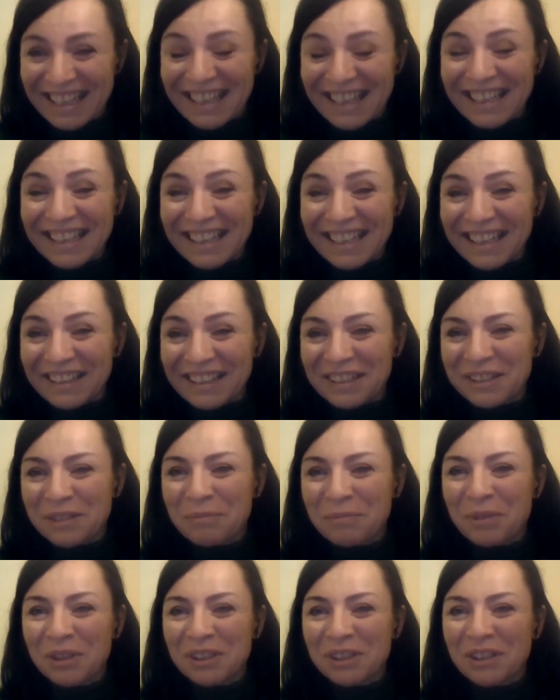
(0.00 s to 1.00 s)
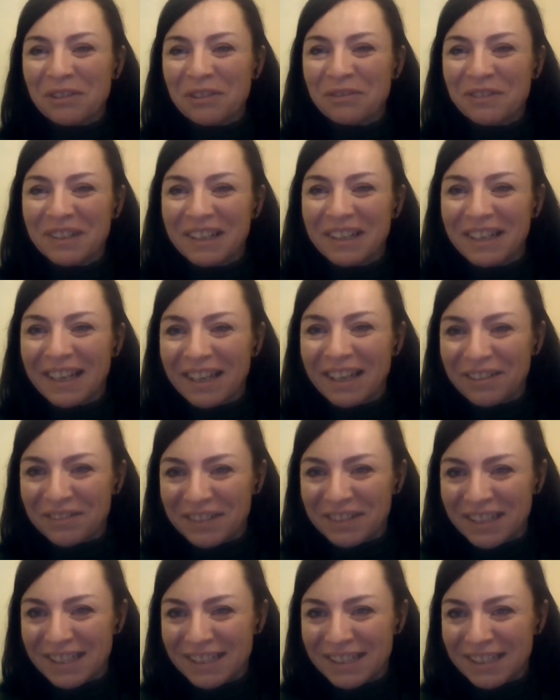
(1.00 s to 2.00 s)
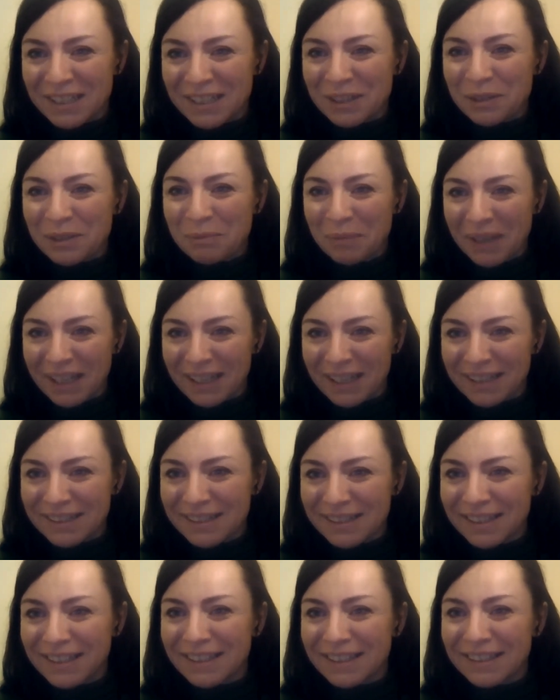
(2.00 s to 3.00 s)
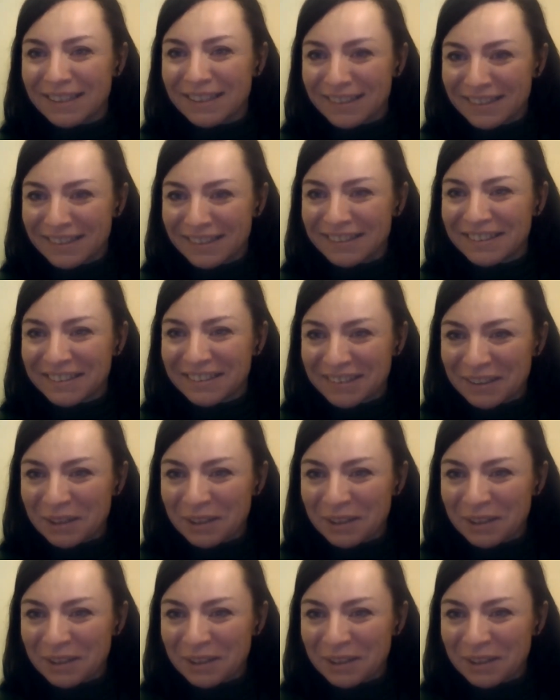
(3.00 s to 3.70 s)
Yeah, there's a lot of aliveness in space, and that's